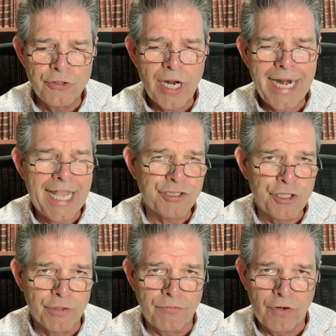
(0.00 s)
do not
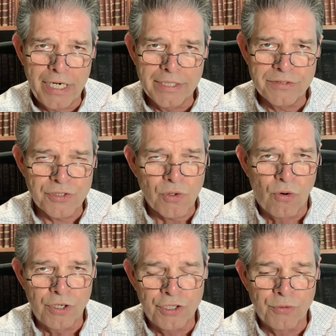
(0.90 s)
ask your friends
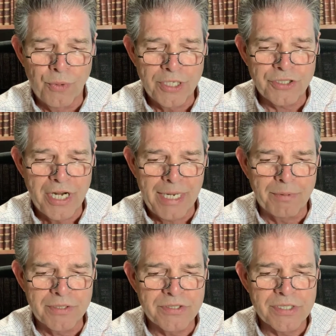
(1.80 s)
or your rich
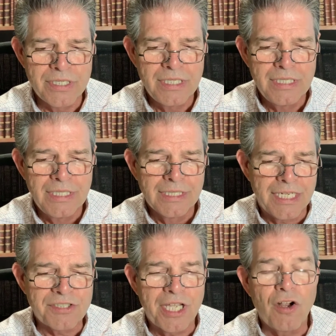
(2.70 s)
neighbors,
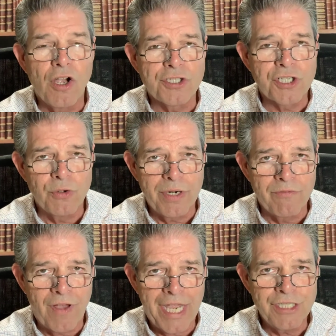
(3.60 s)
lest they also
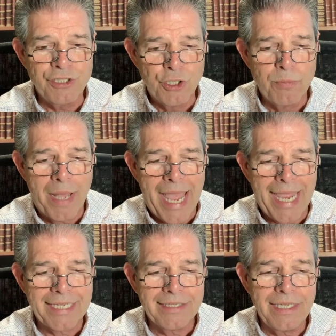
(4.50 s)
invite you
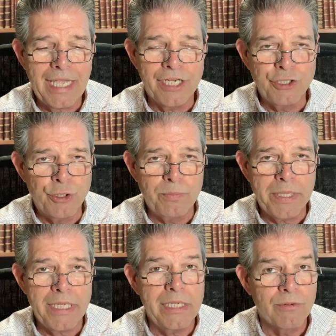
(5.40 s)
back and you
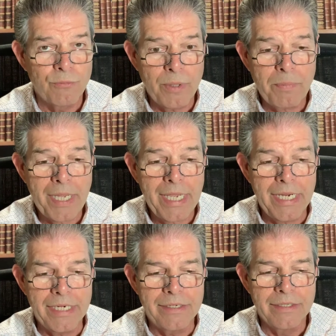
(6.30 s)
be
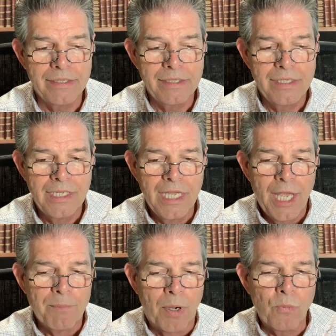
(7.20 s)
repaid.
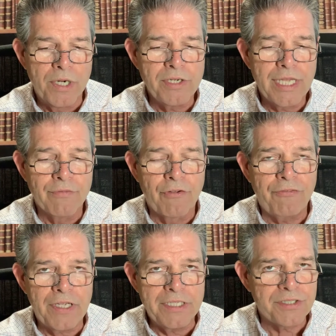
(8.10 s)
But when you give a
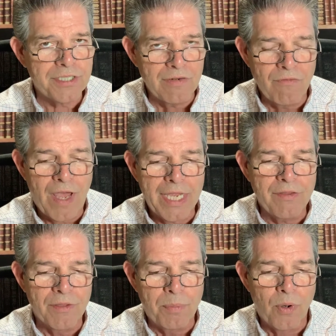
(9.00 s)
feast,
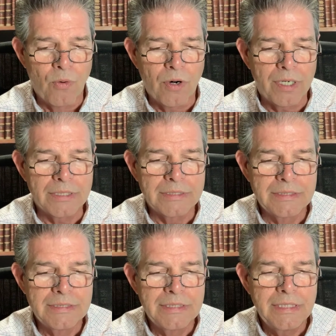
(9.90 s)
invite the poor,